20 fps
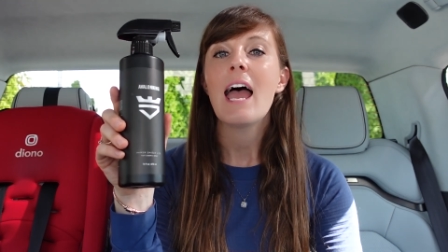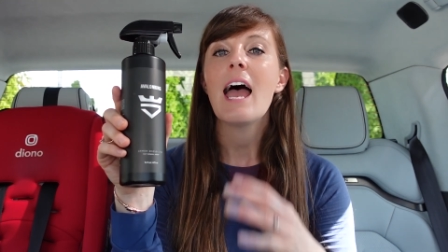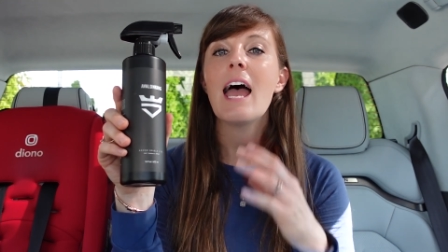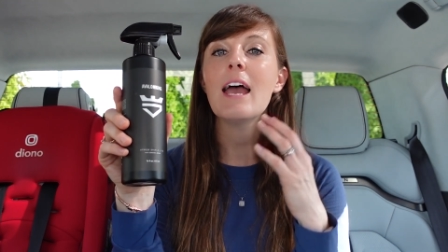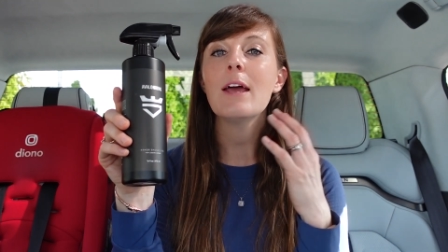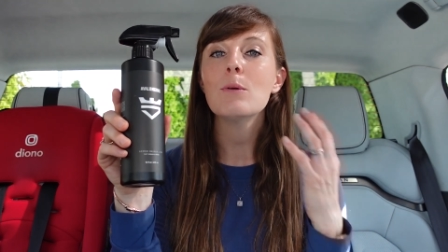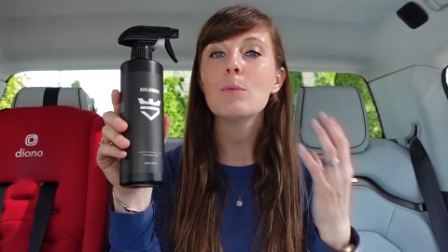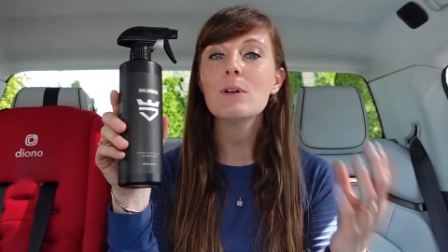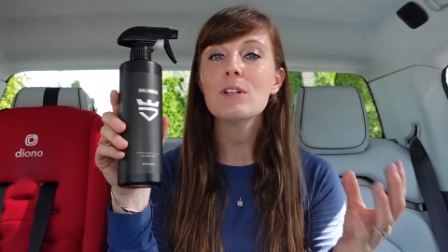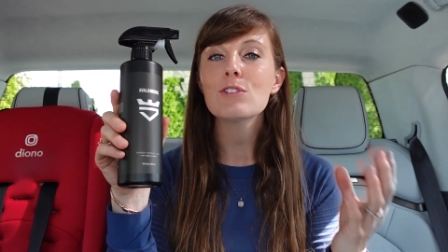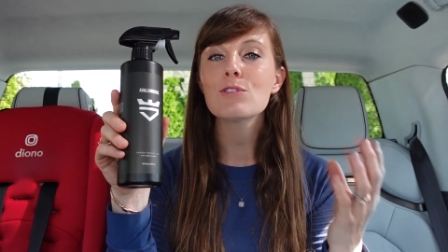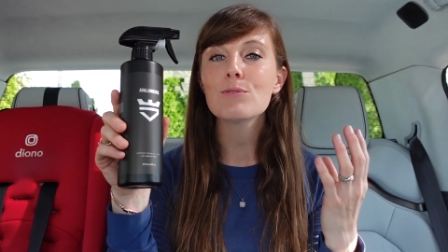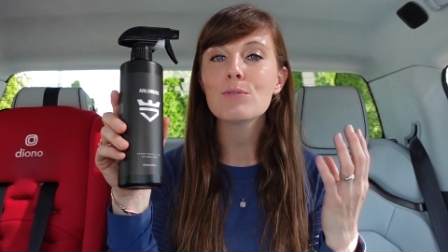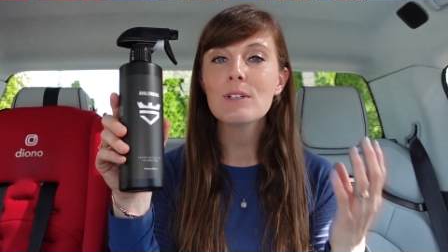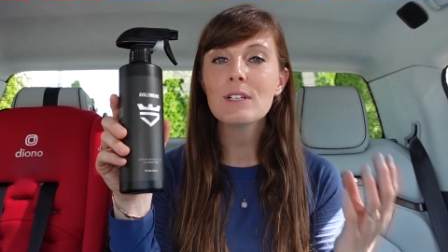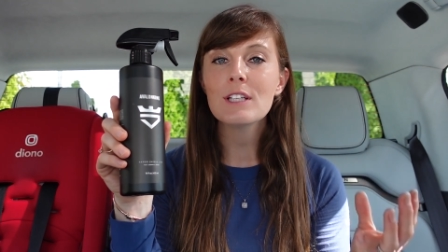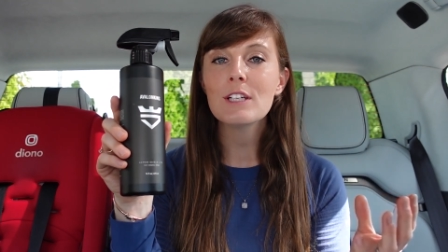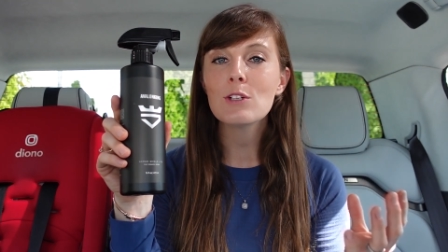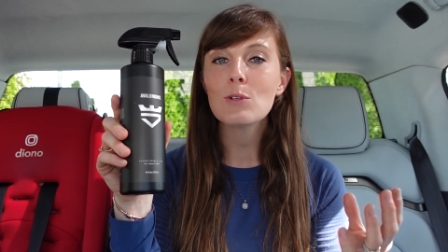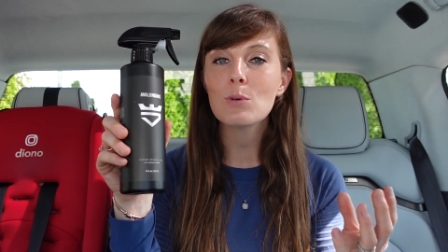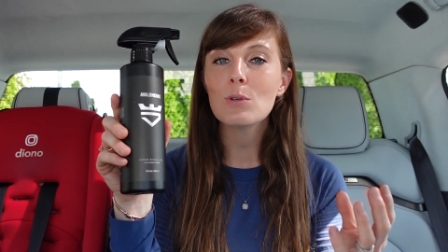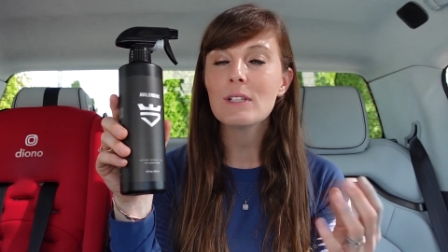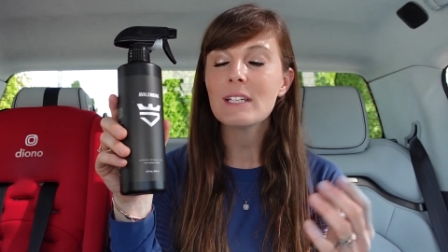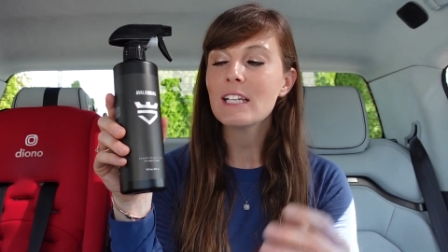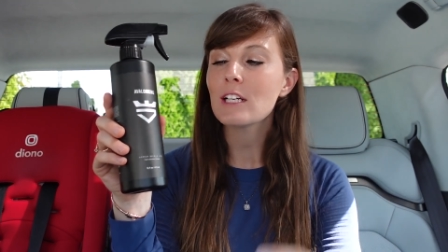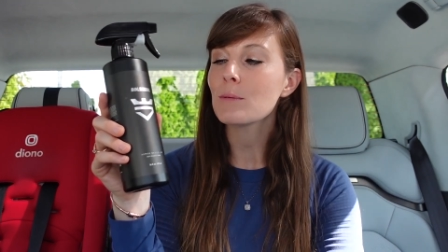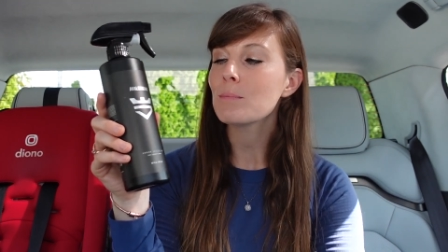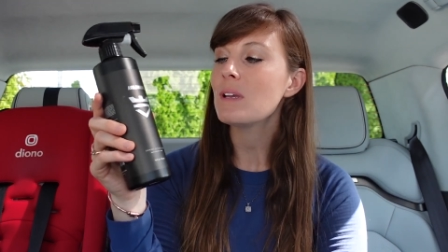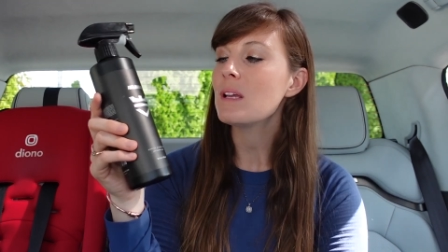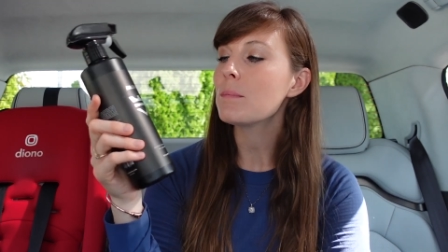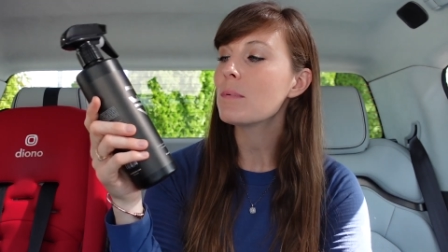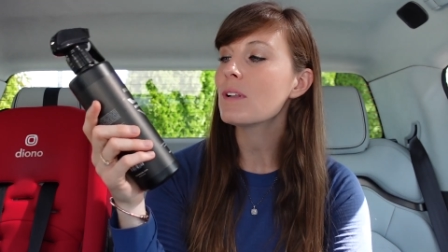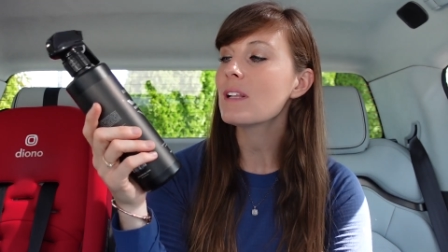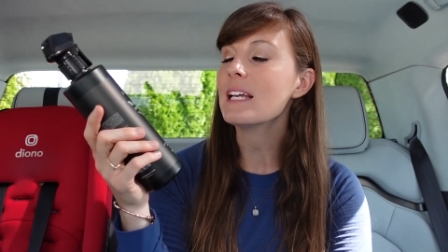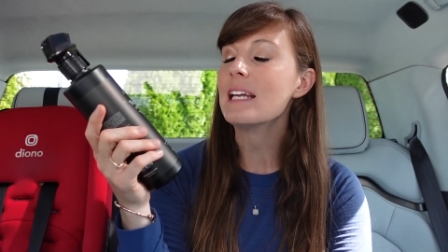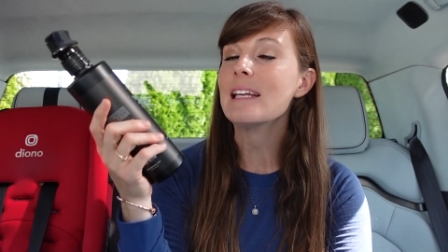And what's really cool here, people,